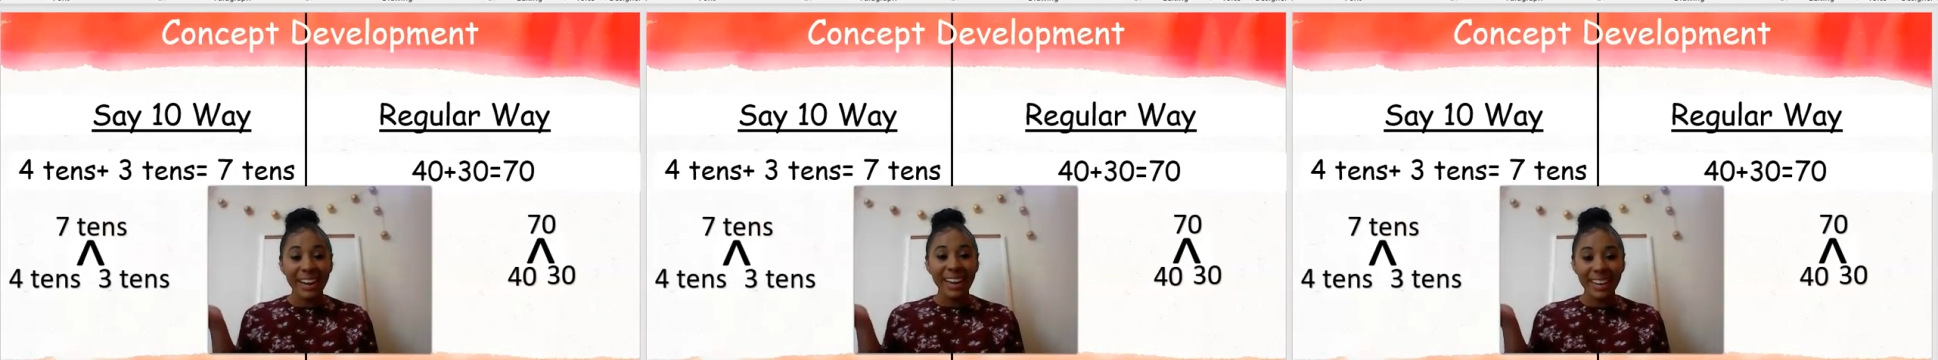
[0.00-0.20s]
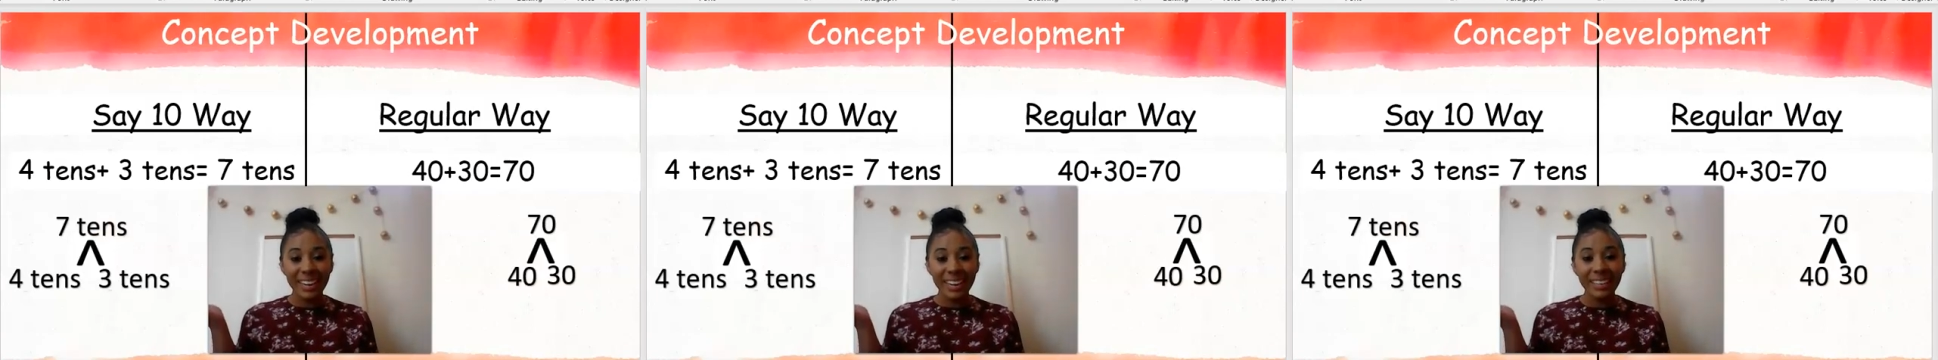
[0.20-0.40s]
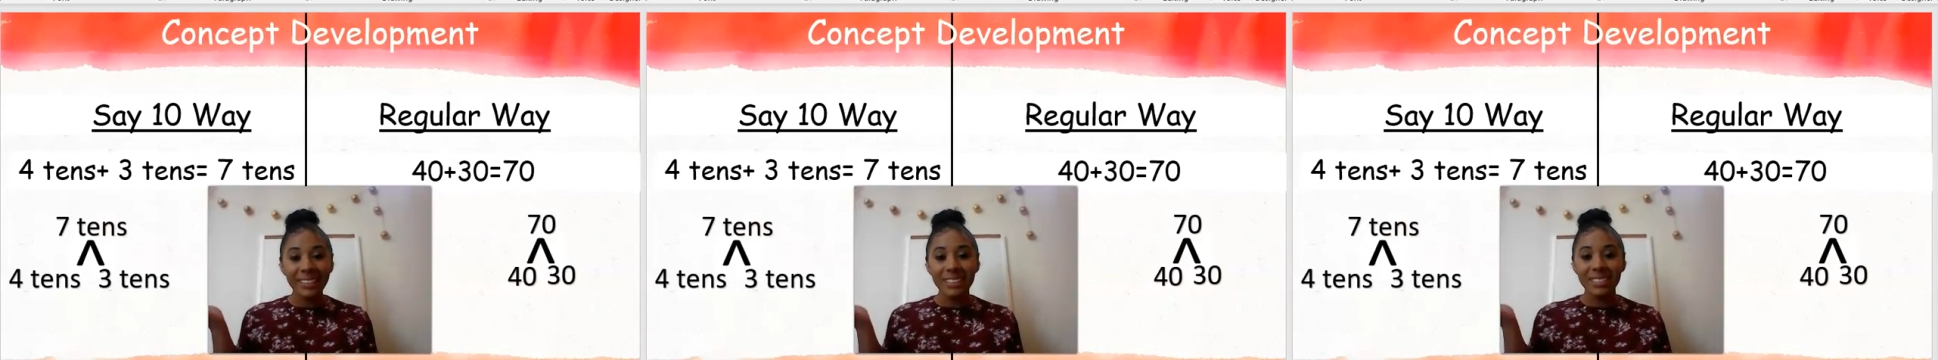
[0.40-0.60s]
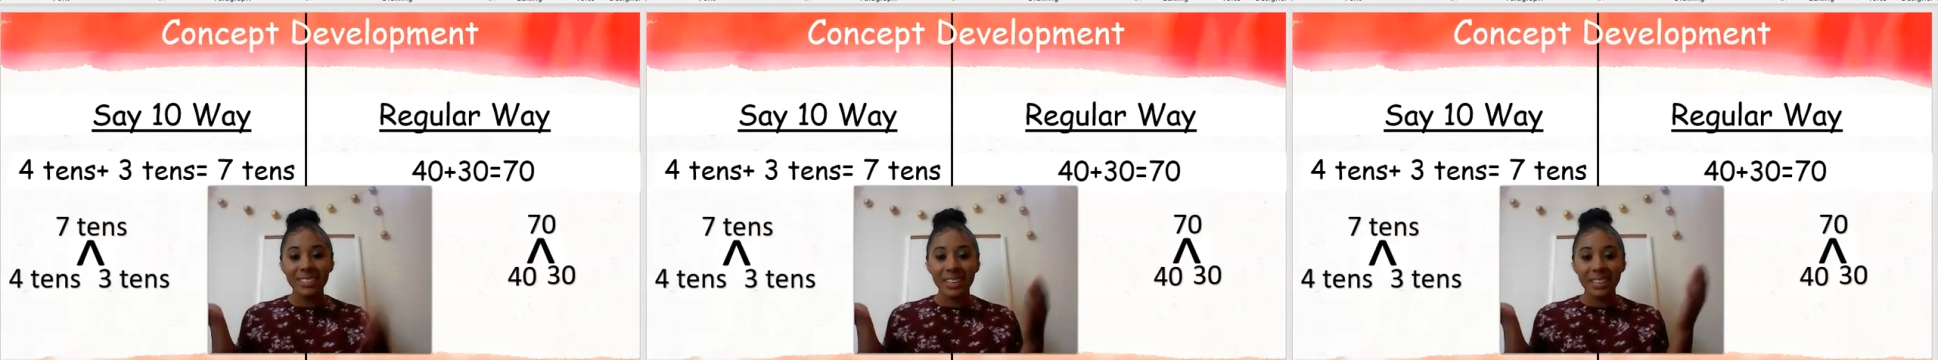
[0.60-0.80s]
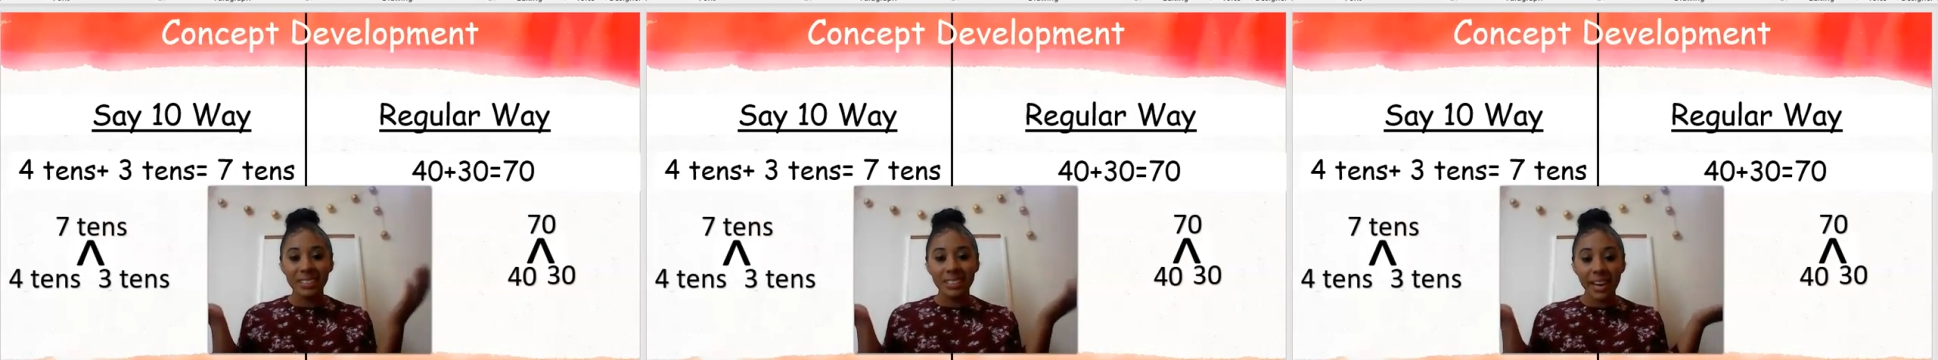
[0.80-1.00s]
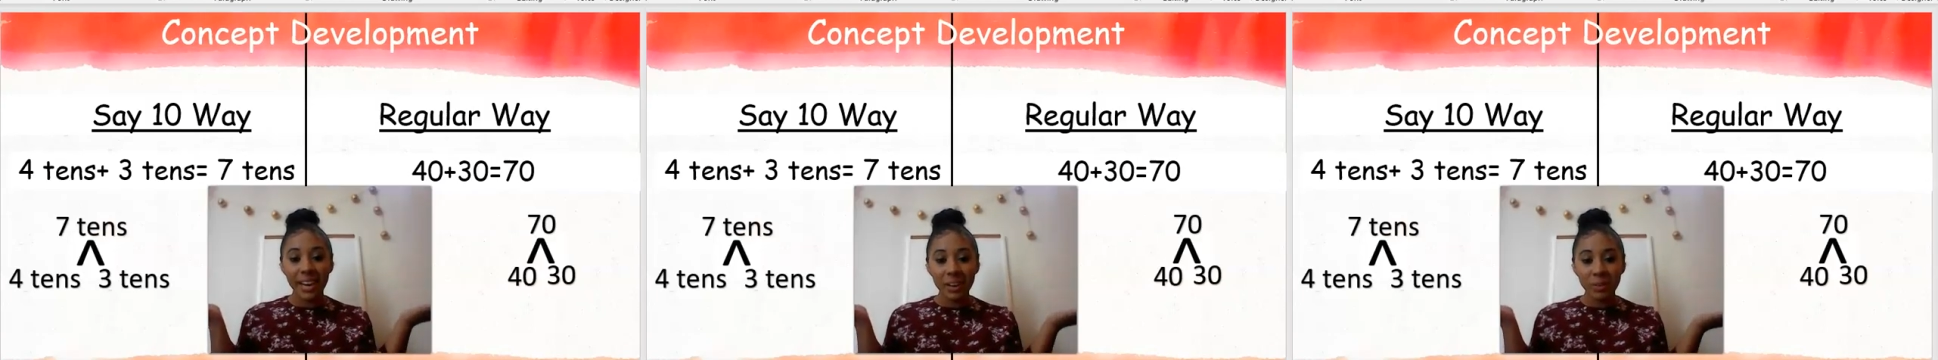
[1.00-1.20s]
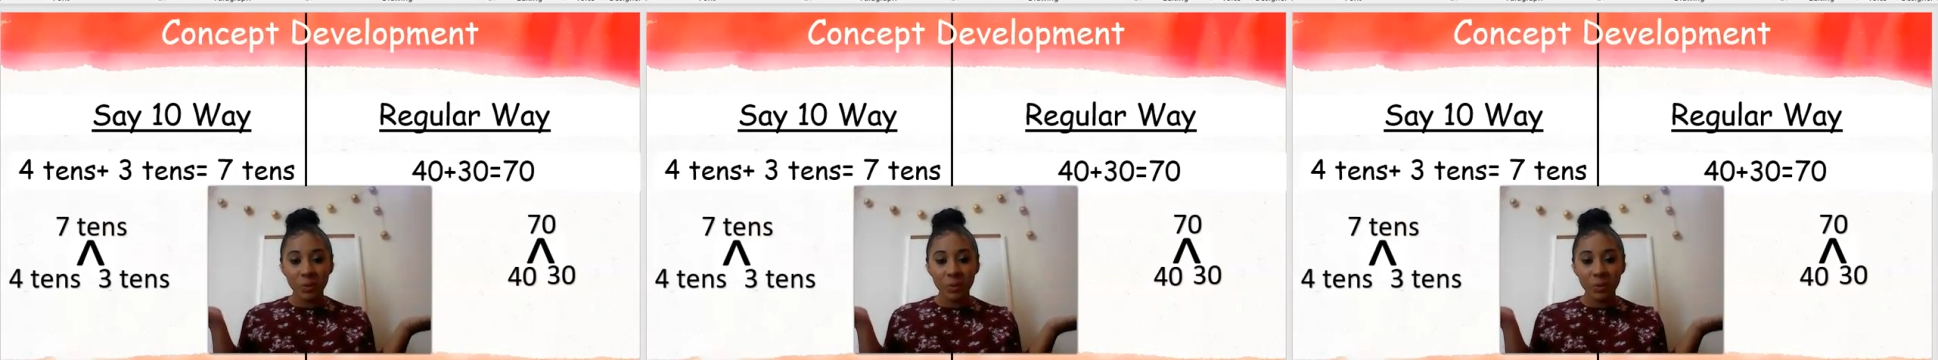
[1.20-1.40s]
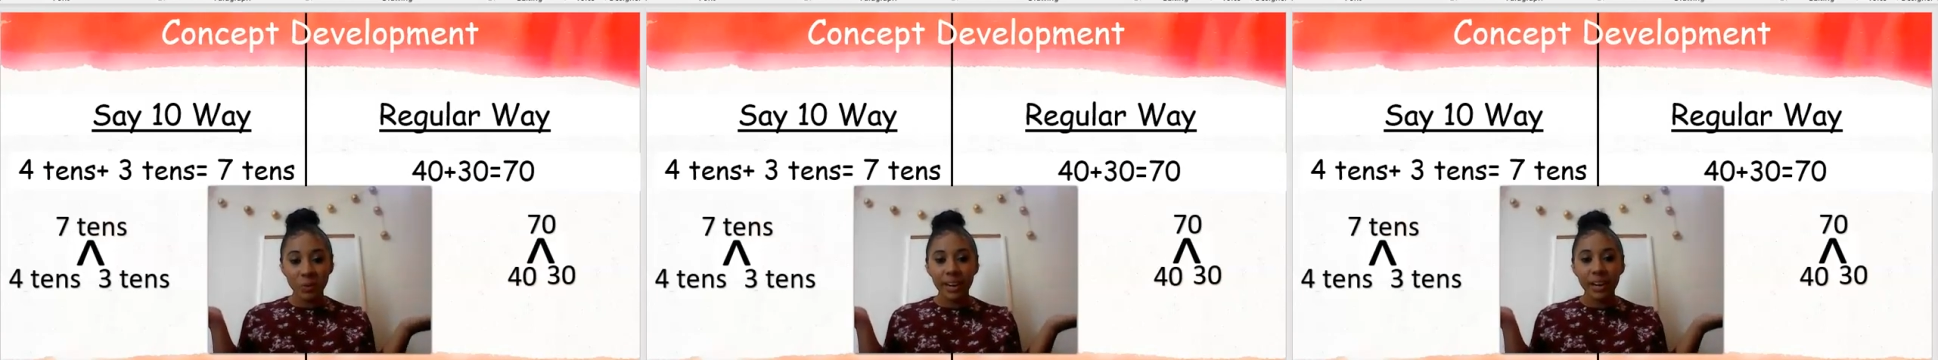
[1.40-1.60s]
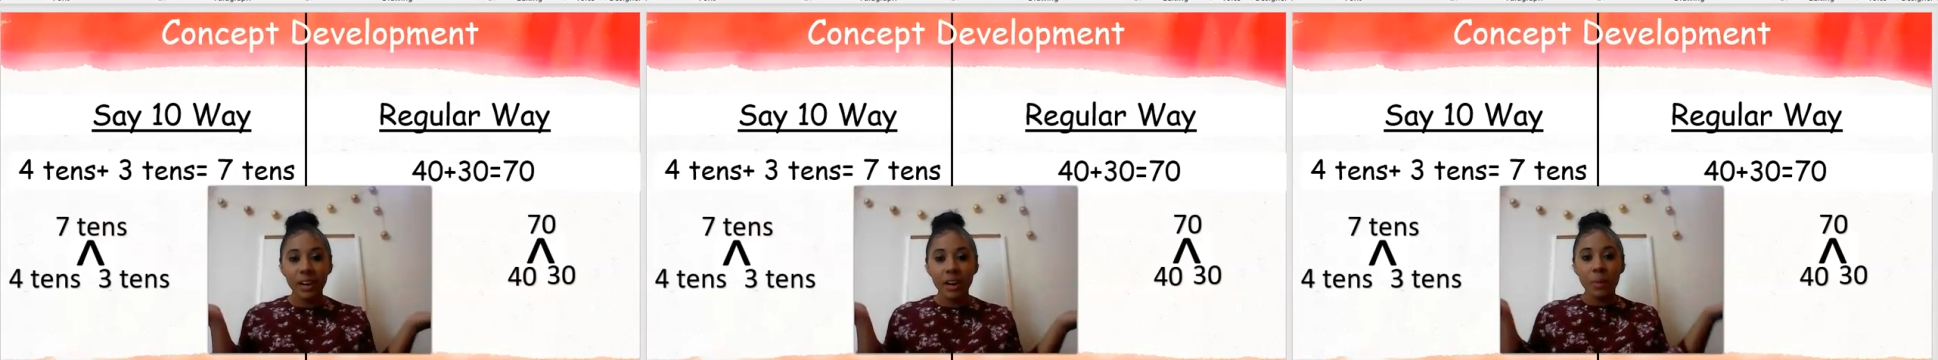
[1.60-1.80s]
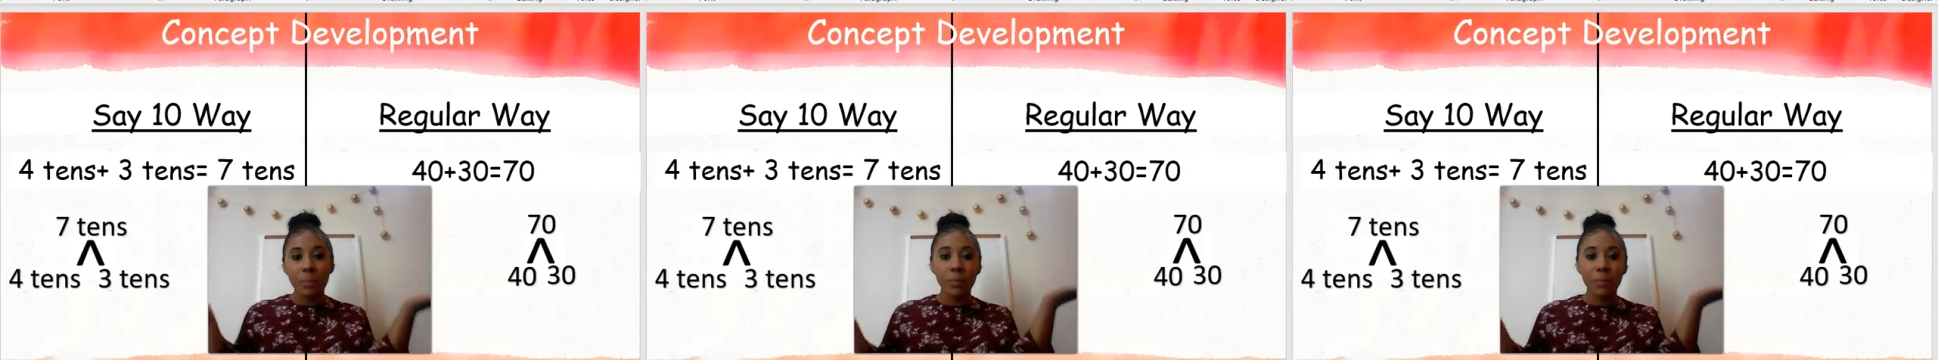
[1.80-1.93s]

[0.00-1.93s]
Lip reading: and the say 10 way